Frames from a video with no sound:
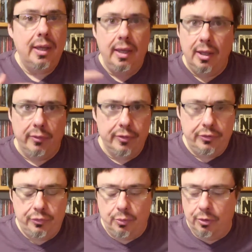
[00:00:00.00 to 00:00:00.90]

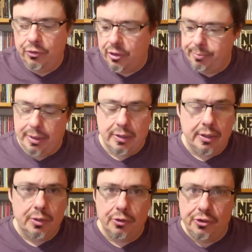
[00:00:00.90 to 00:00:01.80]
Elvis or Chuck
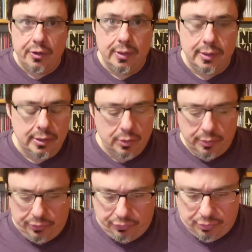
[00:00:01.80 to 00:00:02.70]
Berry or Jerry Lee
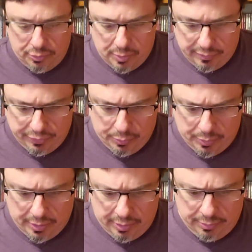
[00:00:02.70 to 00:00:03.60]
Lewis or
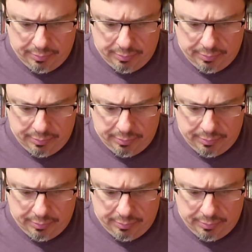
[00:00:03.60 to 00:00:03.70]
whoever's